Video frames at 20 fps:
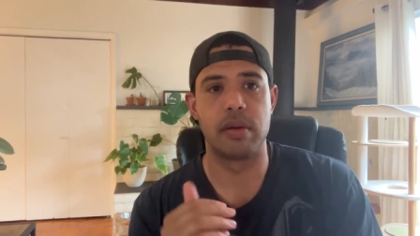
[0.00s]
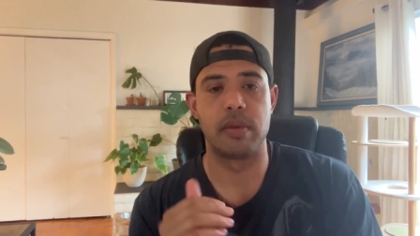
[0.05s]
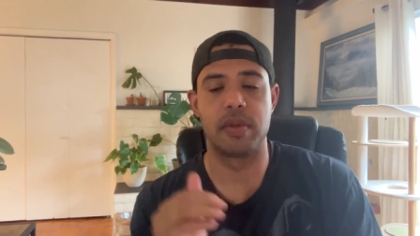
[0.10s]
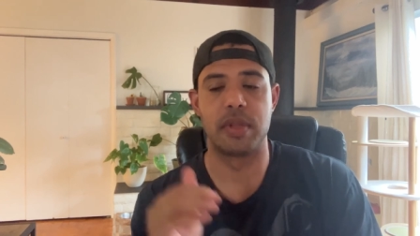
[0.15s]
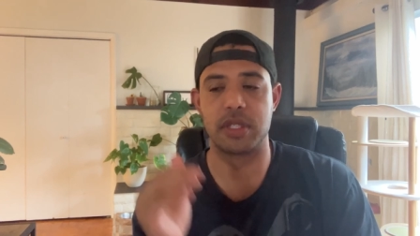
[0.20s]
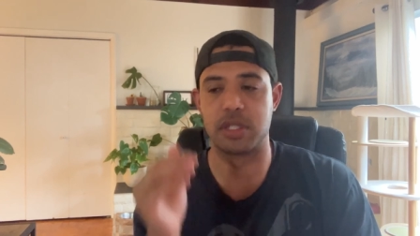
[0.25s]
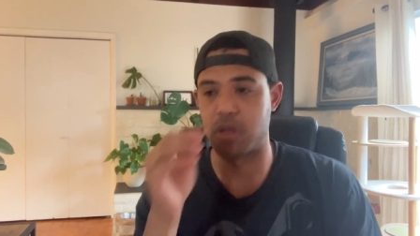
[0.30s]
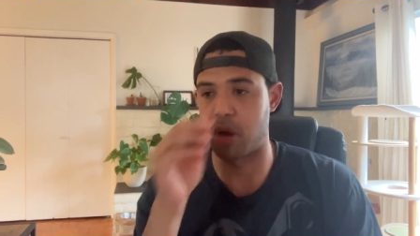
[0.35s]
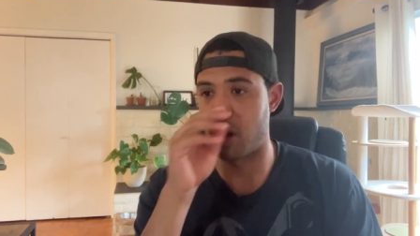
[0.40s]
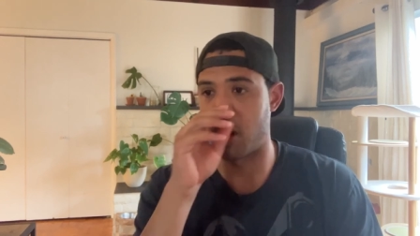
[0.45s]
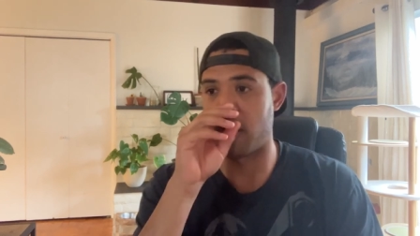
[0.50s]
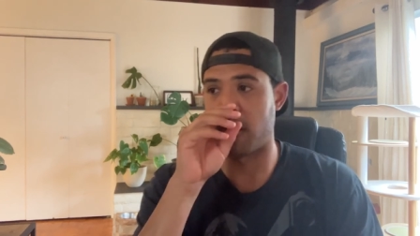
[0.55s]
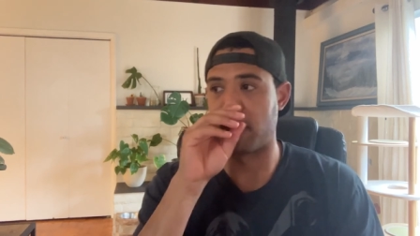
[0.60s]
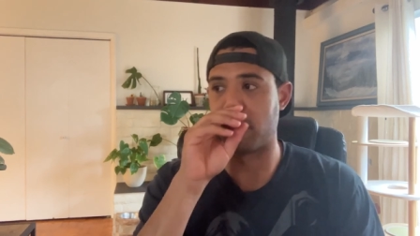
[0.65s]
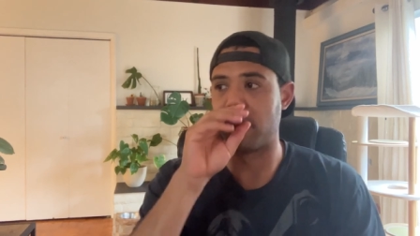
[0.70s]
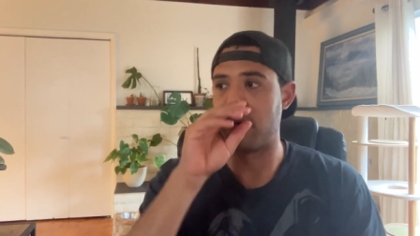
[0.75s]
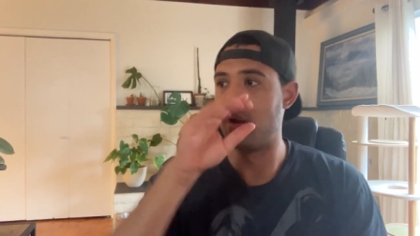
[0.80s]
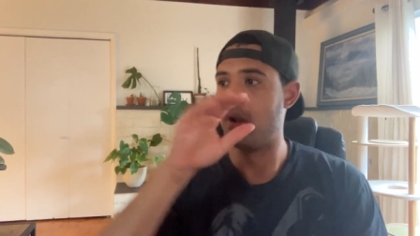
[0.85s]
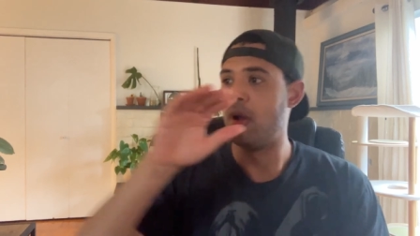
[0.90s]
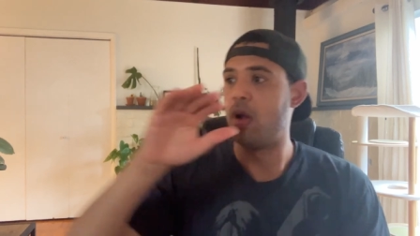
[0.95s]
This
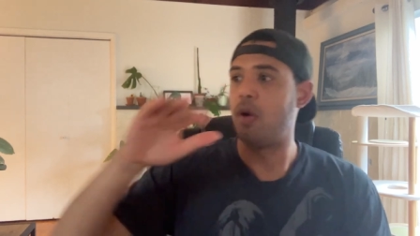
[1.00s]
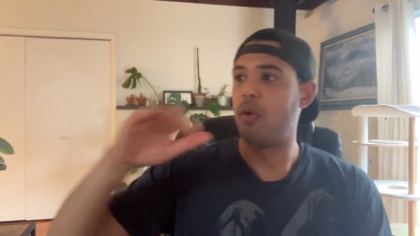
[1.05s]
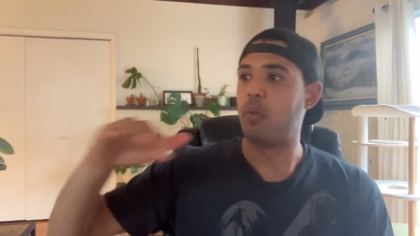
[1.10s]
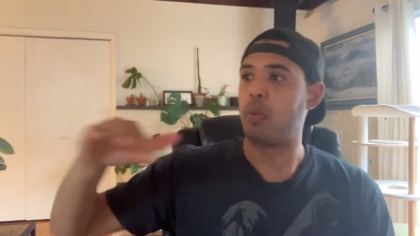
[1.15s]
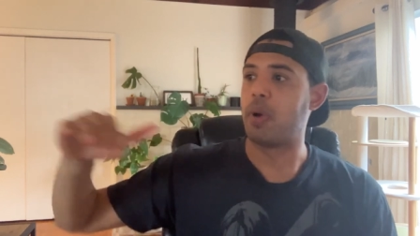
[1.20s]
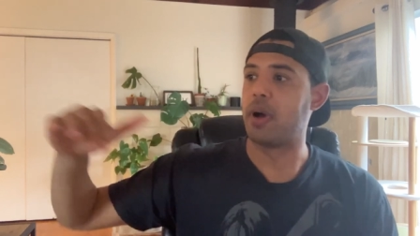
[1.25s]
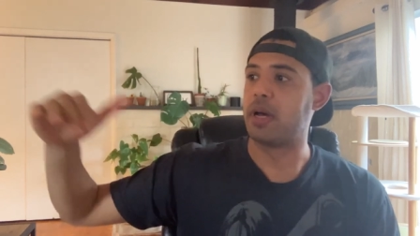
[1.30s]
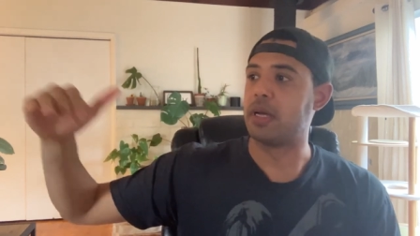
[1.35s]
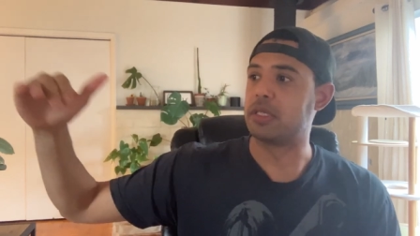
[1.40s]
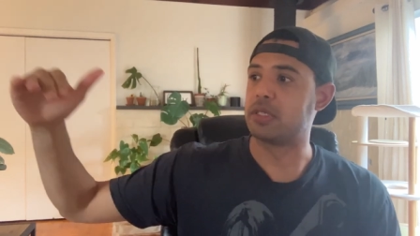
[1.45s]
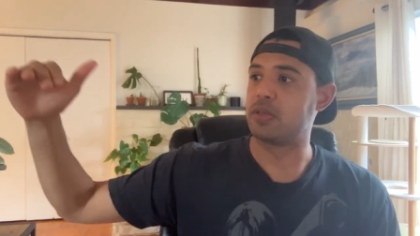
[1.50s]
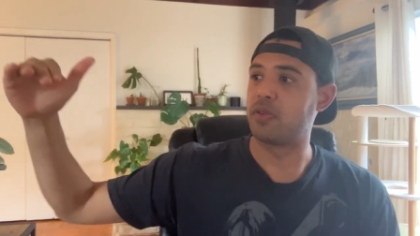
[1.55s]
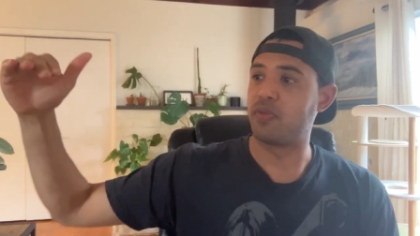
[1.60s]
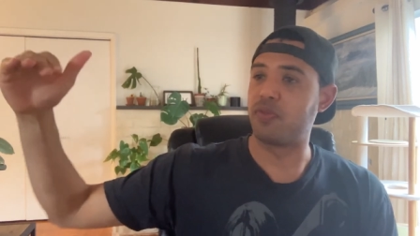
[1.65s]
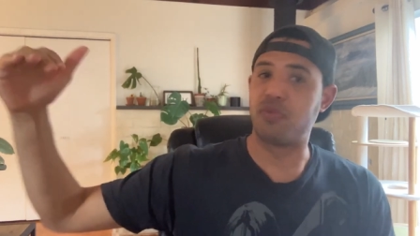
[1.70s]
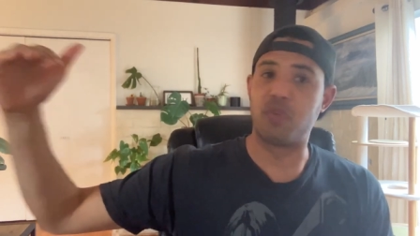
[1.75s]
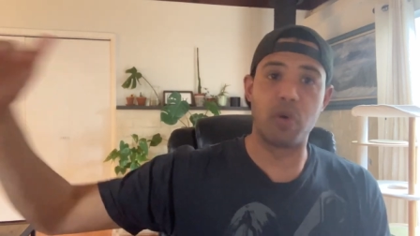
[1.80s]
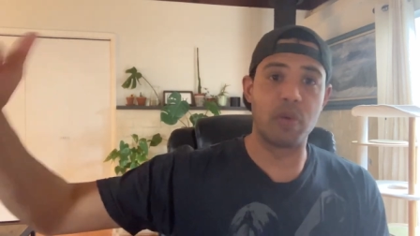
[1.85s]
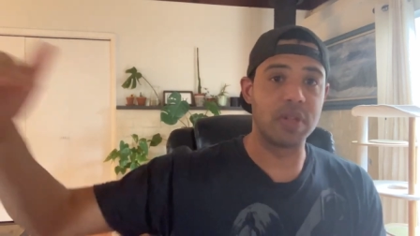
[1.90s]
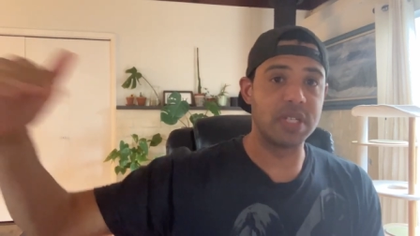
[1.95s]
car was
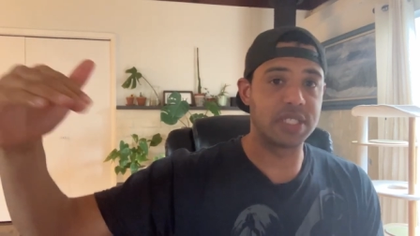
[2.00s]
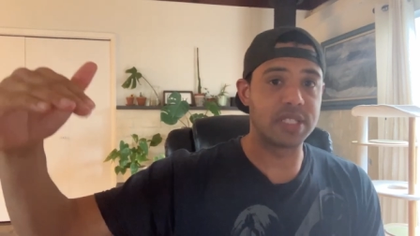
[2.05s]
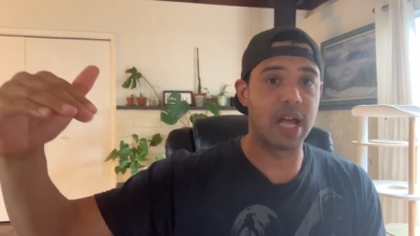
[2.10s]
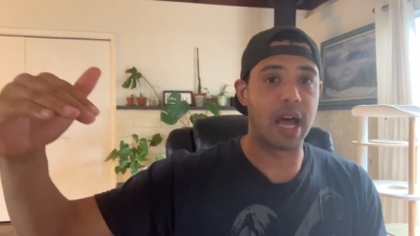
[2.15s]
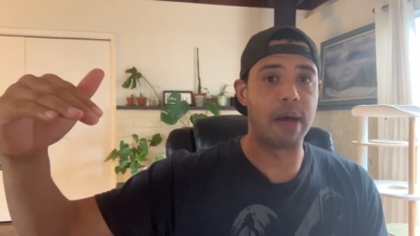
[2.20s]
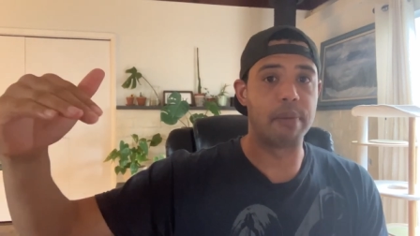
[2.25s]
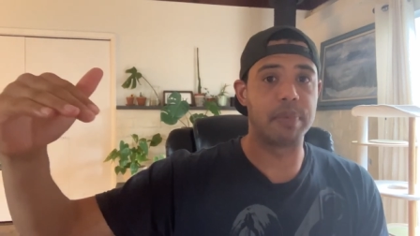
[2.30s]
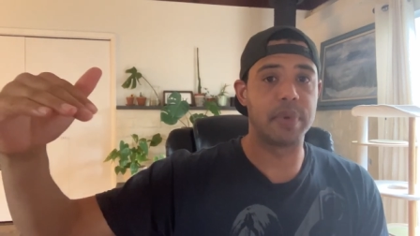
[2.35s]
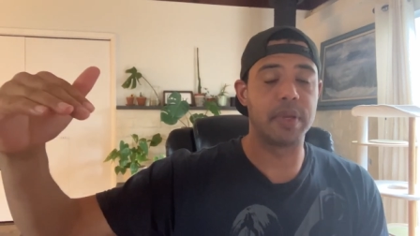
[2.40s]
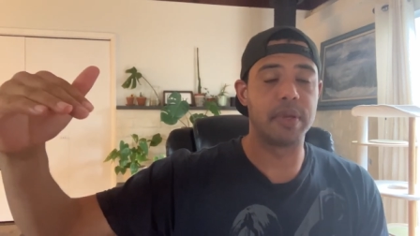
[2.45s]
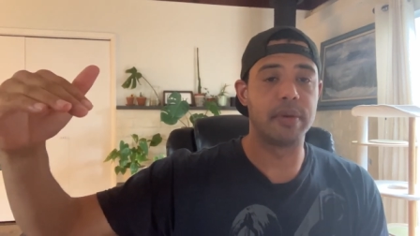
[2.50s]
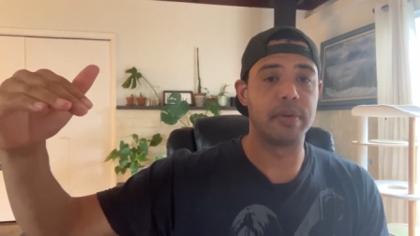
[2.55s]
fully stopped,